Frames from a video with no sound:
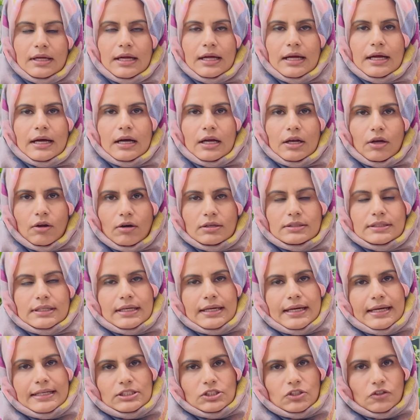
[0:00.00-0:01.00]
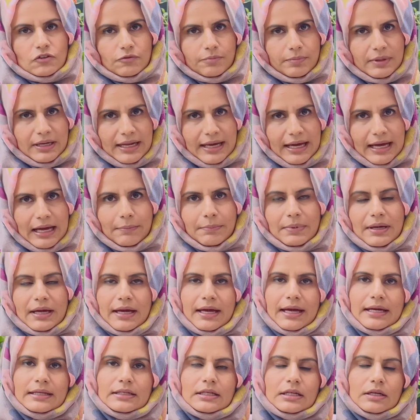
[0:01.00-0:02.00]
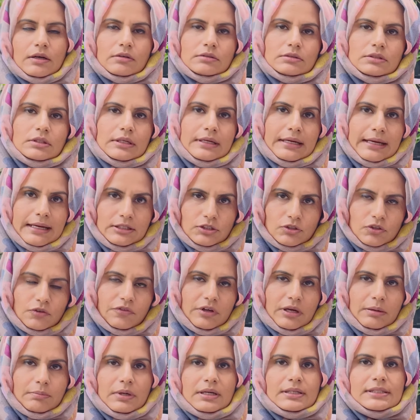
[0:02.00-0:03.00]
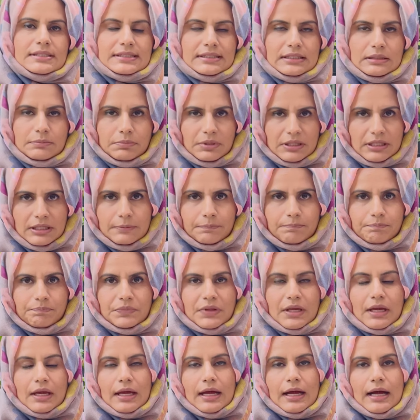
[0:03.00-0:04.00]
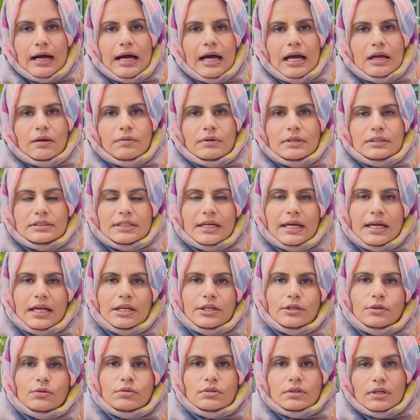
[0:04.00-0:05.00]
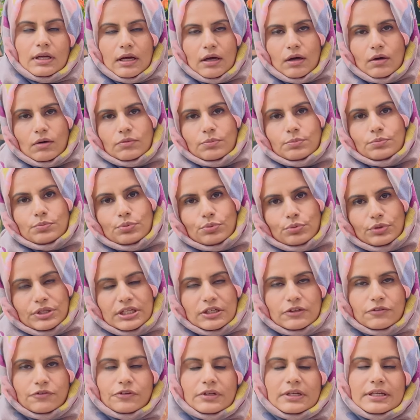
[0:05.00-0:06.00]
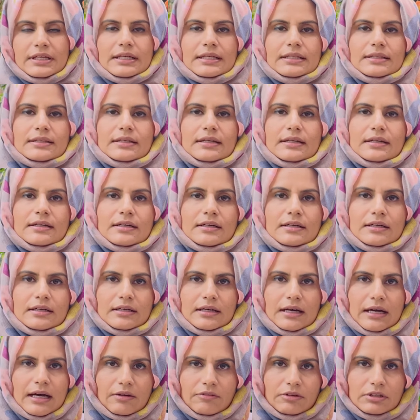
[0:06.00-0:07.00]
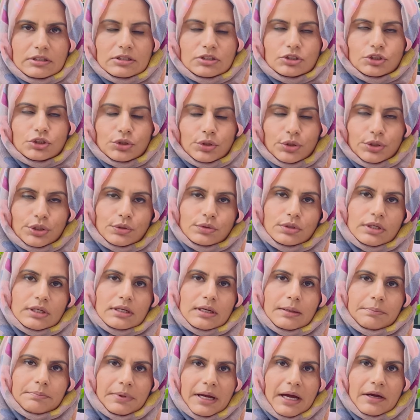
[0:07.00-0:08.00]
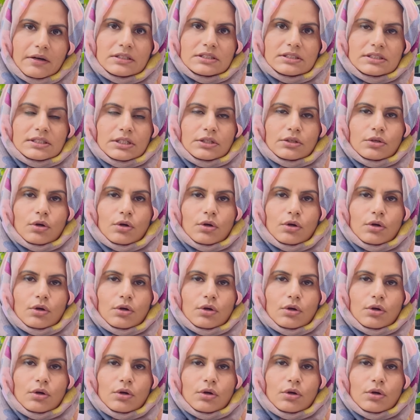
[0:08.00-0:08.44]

along the lines of PLAb and along the lines of MRCP. I will tell you now briefly, I will show you the comparison